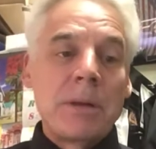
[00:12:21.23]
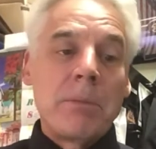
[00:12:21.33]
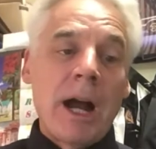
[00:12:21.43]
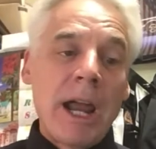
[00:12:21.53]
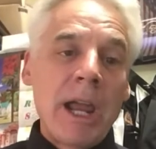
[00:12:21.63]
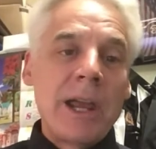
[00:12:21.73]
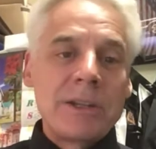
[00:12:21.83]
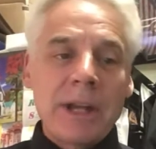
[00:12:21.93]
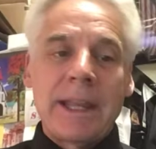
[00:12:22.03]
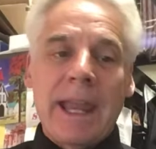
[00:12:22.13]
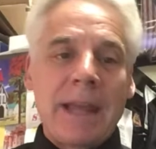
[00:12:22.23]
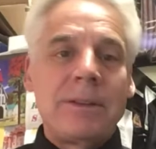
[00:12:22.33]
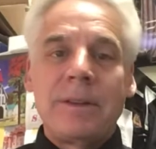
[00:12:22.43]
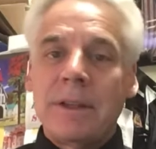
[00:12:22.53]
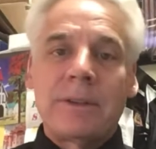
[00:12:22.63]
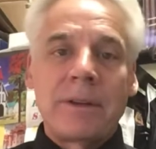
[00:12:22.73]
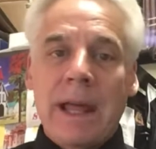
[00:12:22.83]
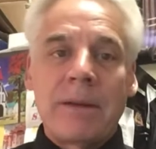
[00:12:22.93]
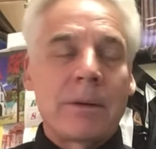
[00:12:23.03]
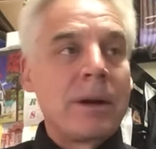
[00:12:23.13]
At my age, I can't do this or
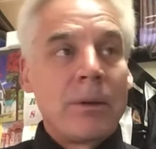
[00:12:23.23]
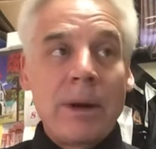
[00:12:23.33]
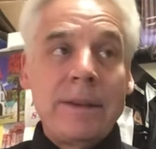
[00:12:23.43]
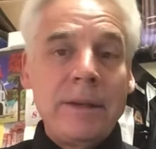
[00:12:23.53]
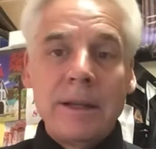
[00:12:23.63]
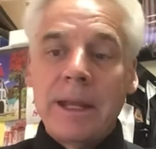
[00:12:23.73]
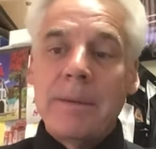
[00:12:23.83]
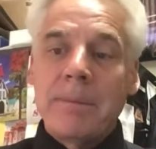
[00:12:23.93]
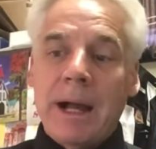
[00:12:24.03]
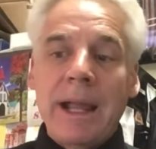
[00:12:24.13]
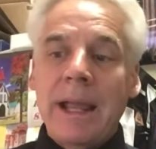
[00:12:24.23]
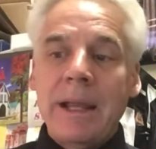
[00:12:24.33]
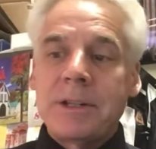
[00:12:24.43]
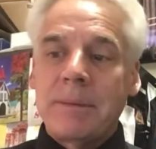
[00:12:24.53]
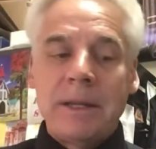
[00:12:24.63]
that, or wait till you get my age.